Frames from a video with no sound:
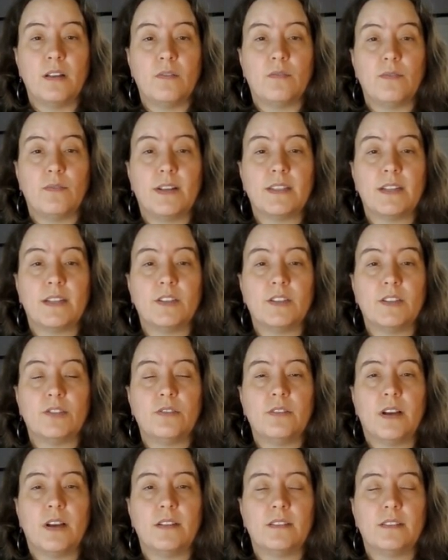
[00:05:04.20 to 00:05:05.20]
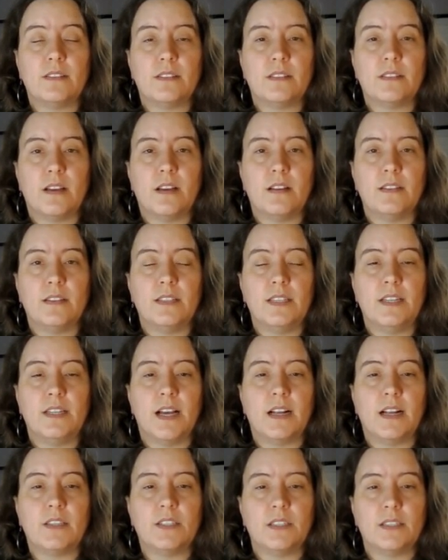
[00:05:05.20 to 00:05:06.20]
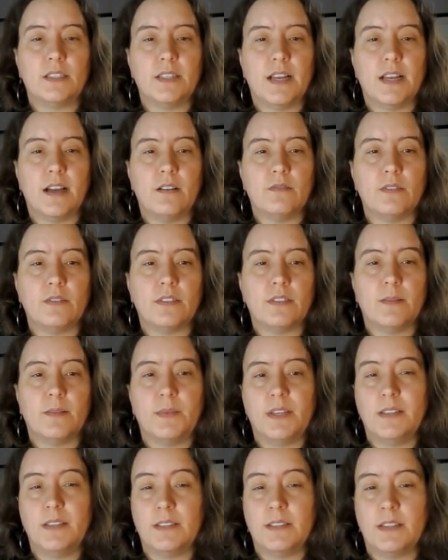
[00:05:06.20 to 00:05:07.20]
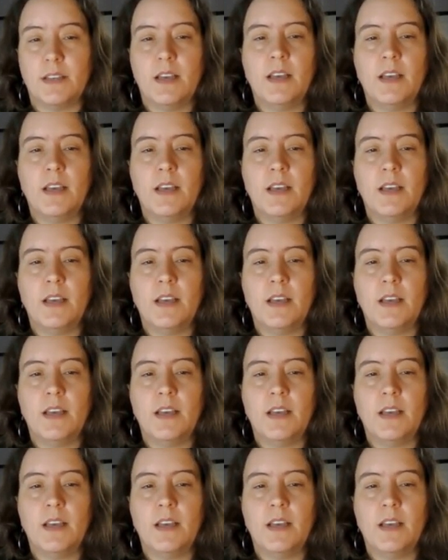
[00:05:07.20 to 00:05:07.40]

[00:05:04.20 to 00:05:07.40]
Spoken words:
residential, that's detached in town semis,